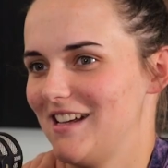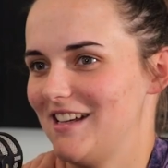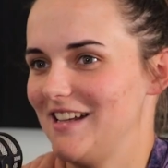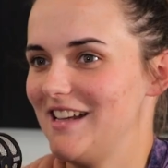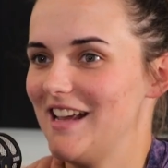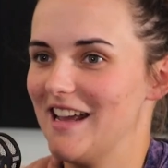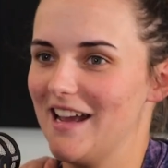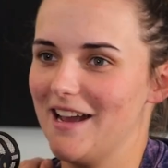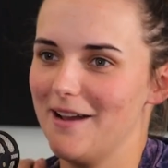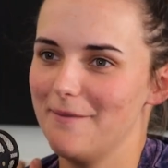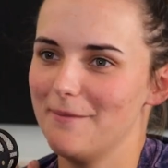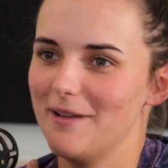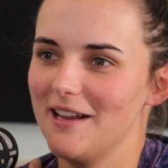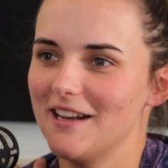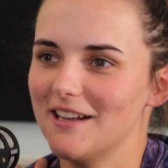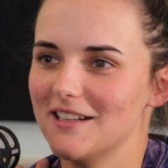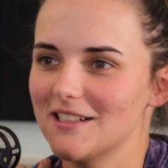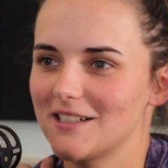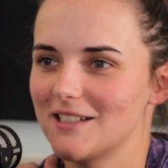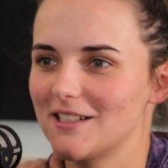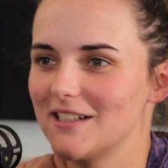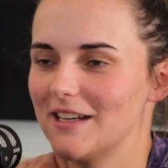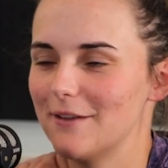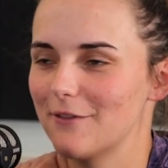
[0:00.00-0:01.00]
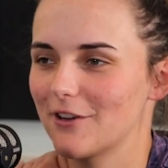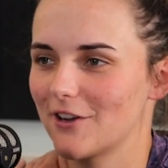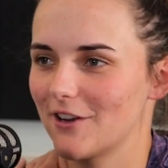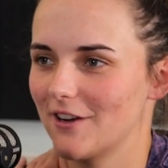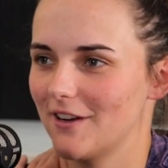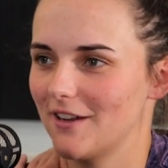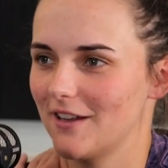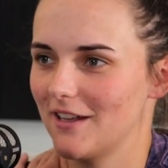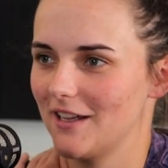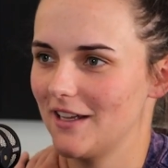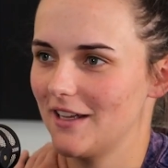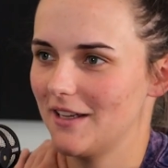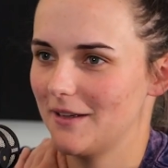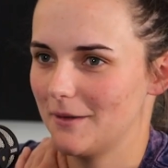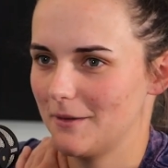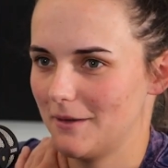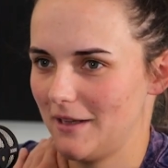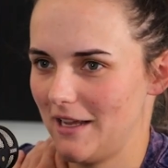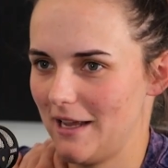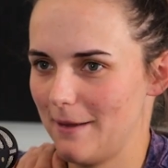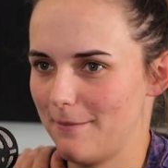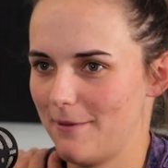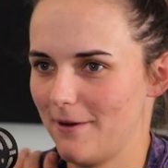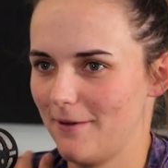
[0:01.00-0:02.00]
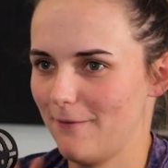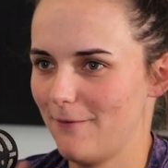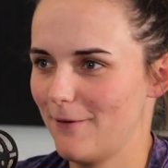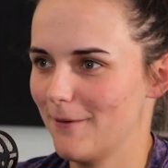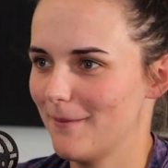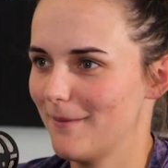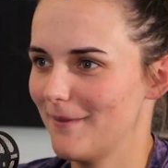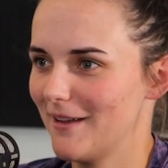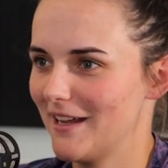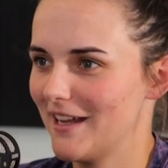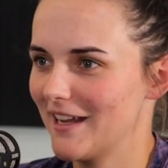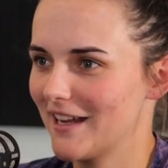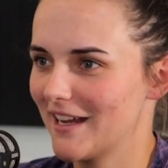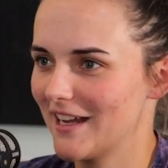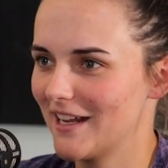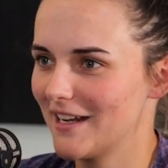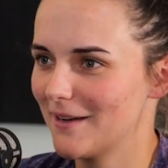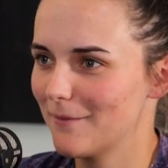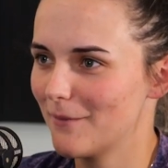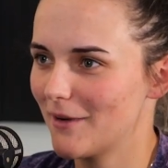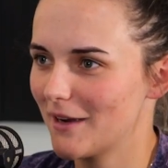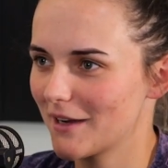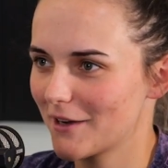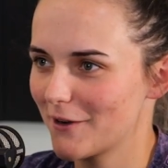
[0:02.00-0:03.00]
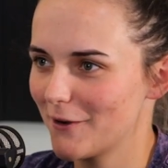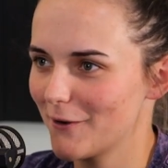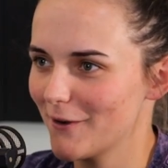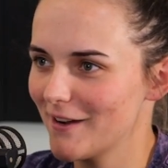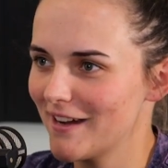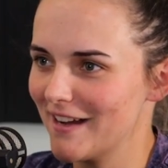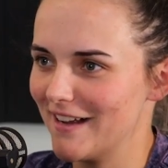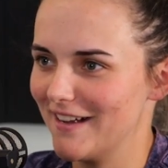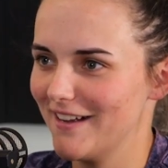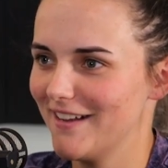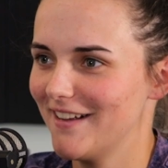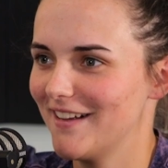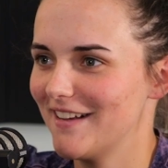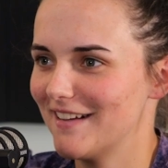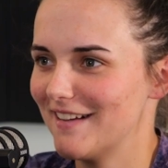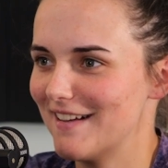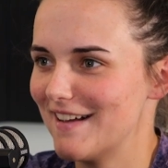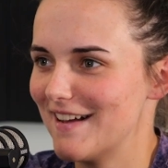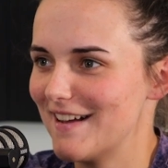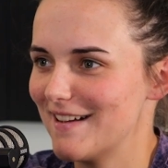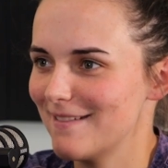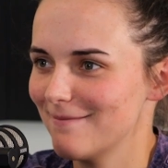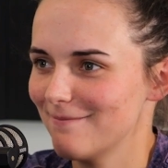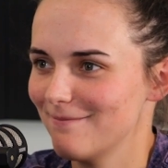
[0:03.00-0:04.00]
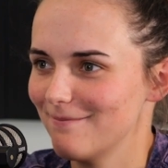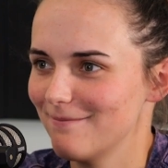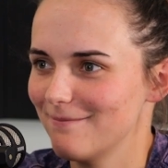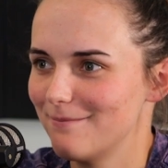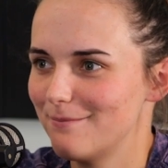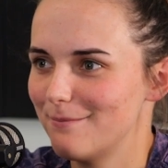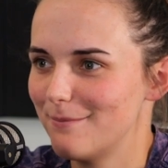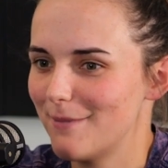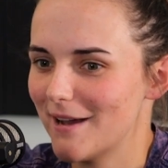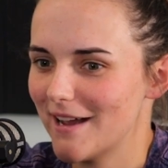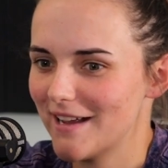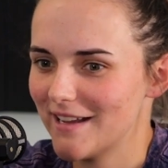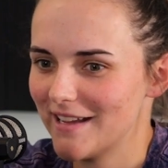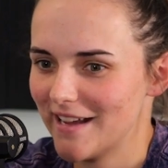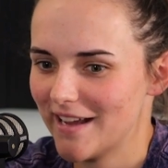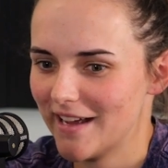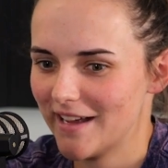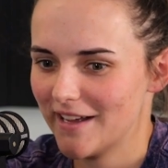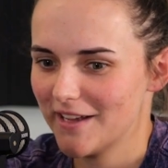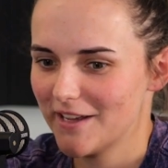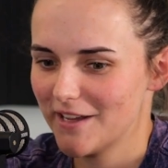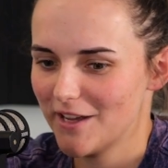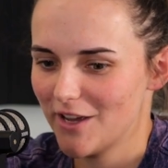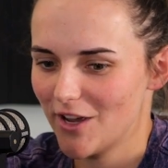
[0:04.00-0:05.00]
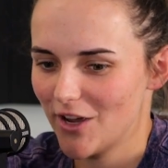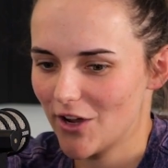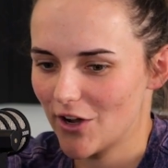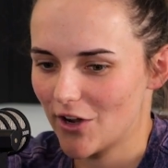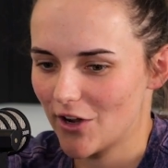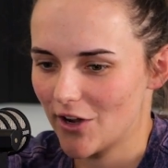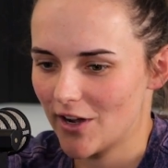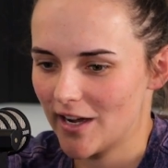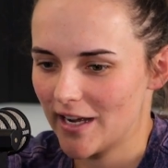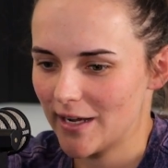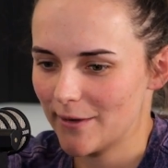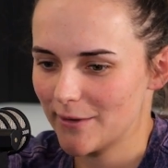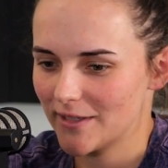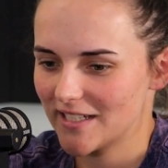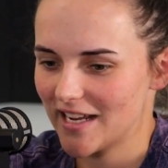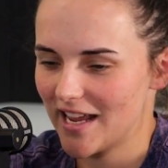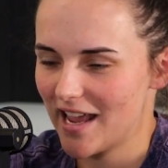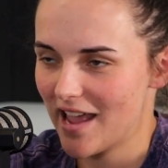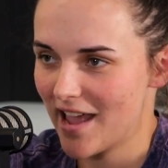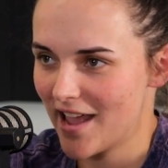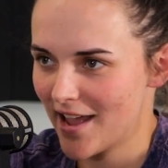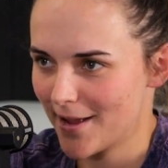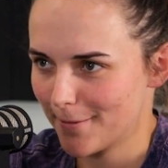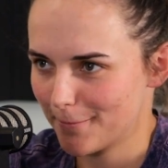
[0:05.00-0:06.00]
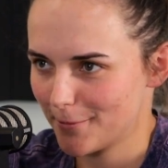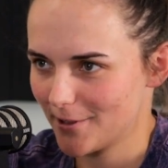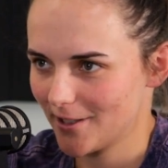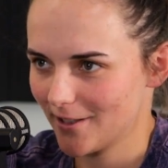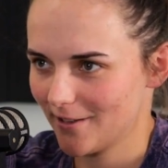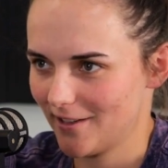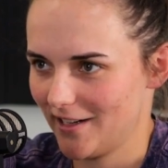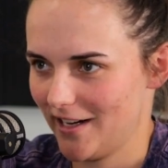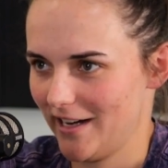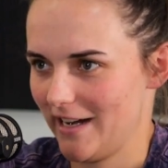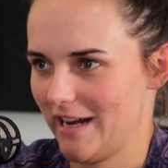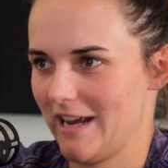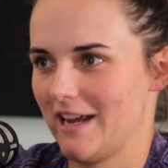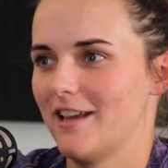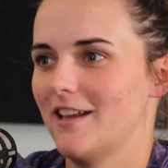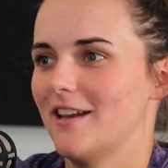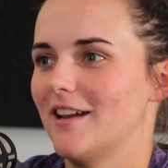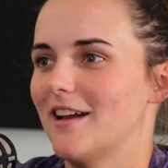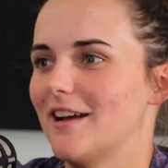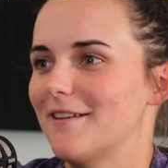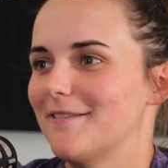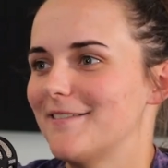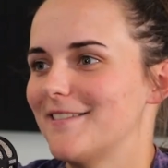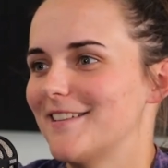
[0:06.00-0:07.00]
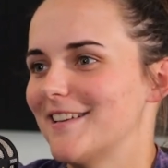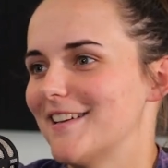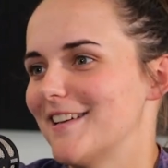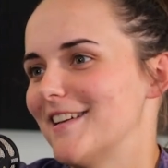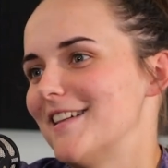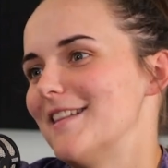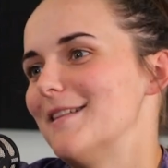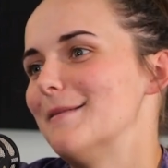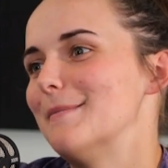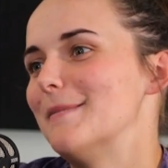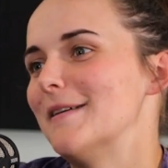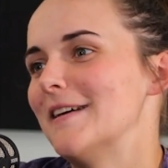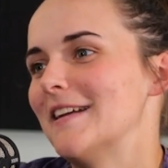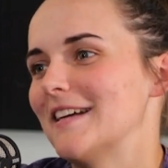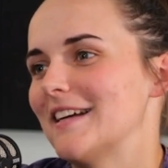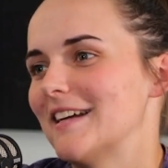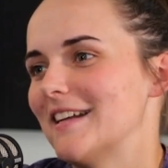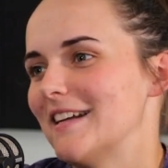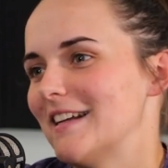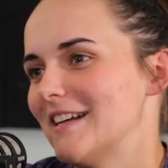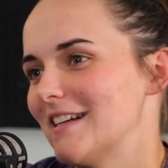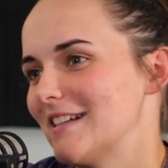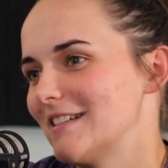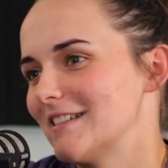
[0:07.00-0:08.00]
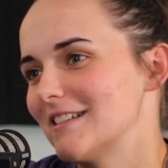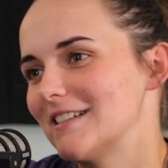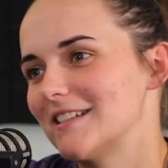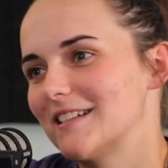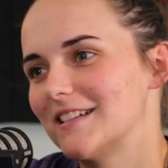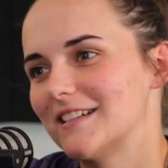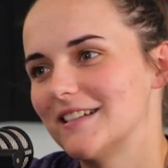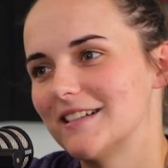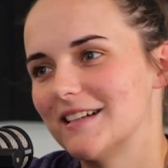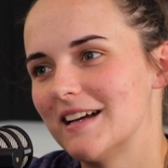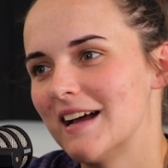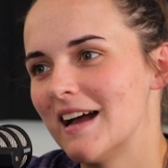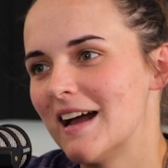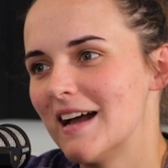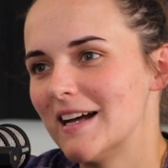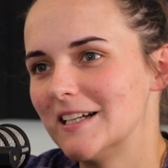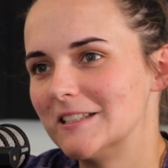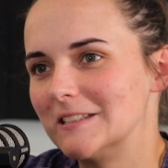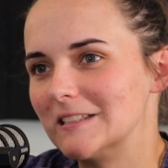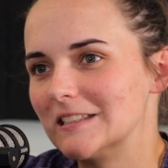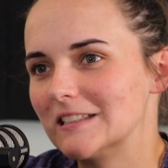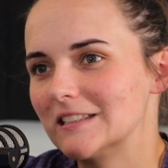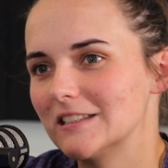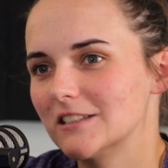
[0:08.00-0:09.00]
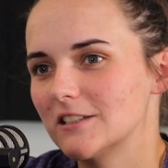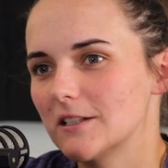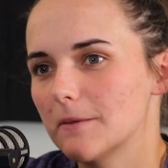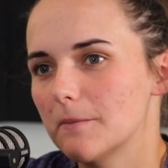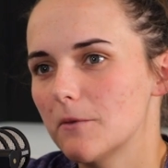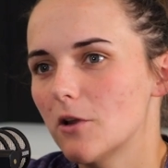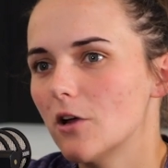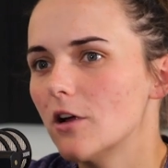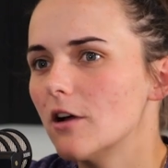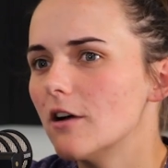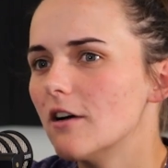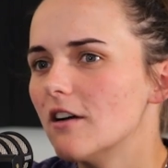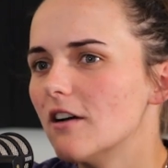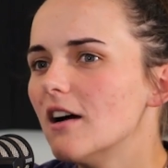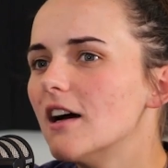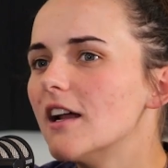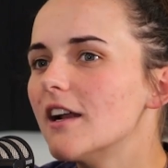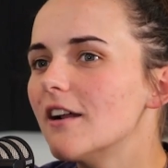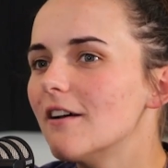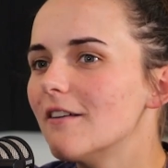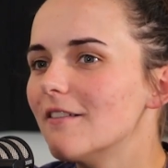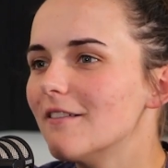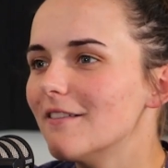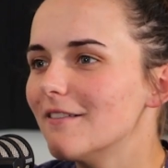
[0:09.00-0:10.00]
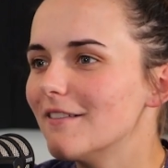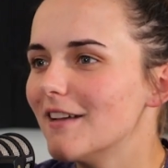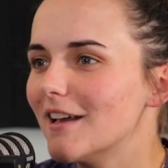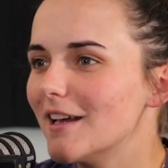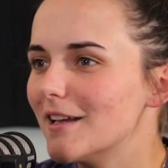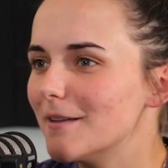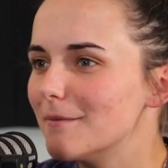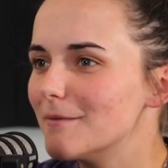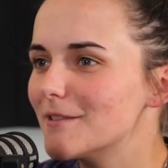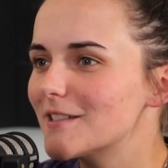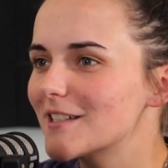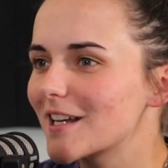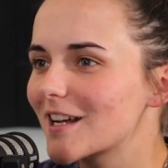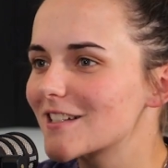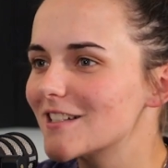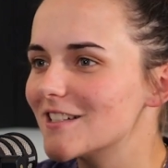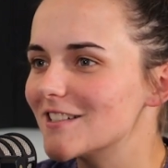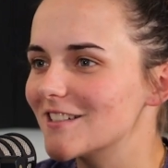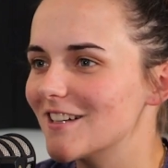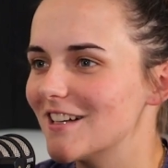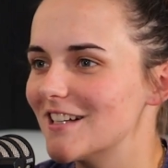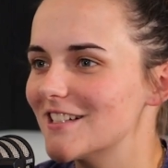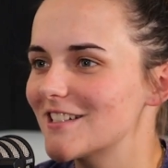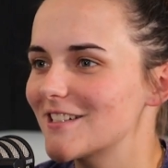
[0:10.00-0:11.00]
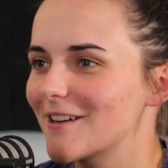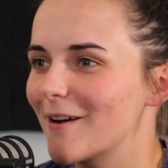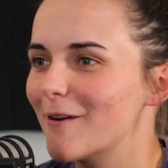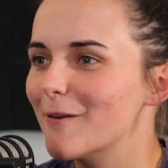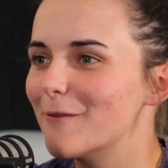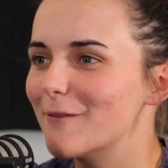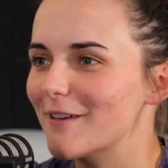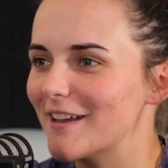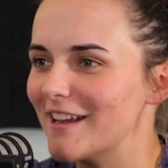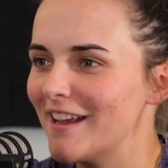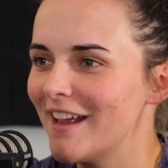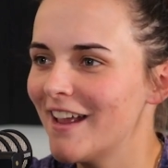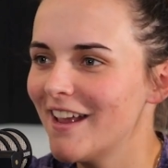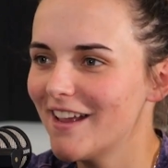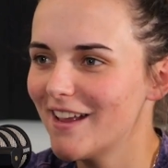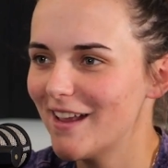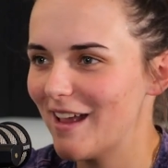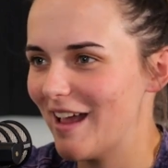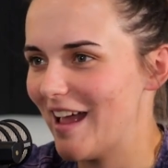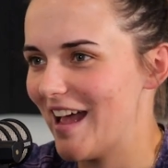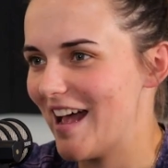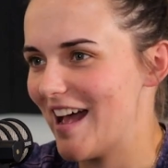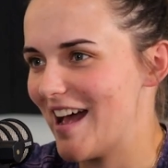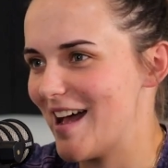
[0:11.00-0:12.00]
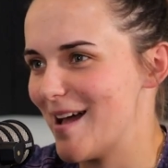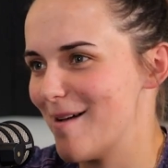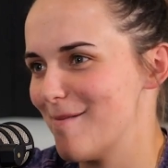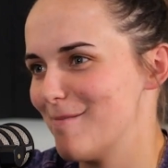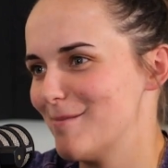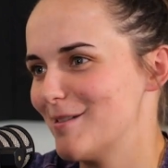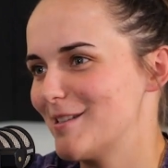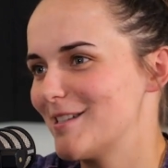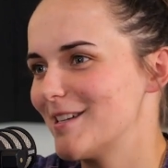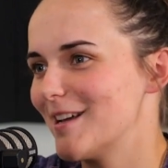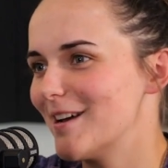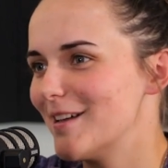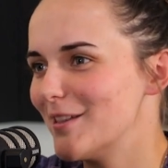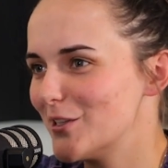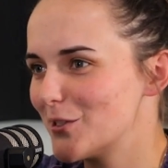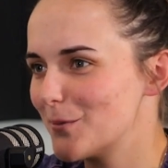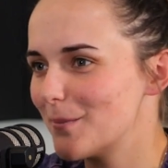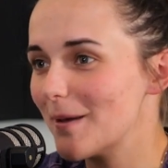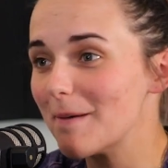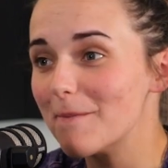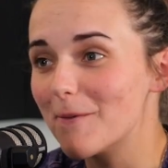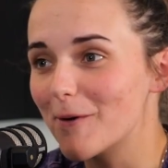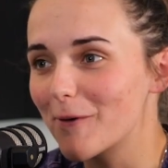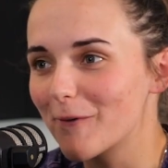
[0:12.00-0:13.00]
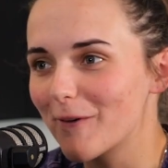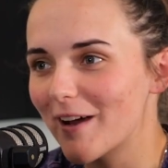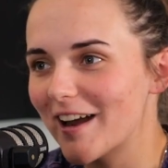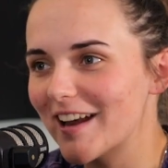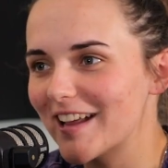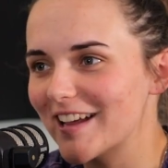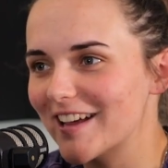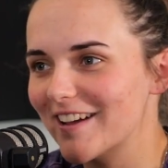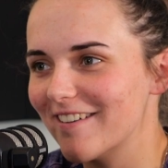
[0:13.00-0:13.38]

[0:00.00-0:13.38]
Yeah, I mean, it's never going to happen for me again in my career. But, yeah, I was absolutely knackered after the batting innings. I don't hit 6s like Sophie, so there's a bit more running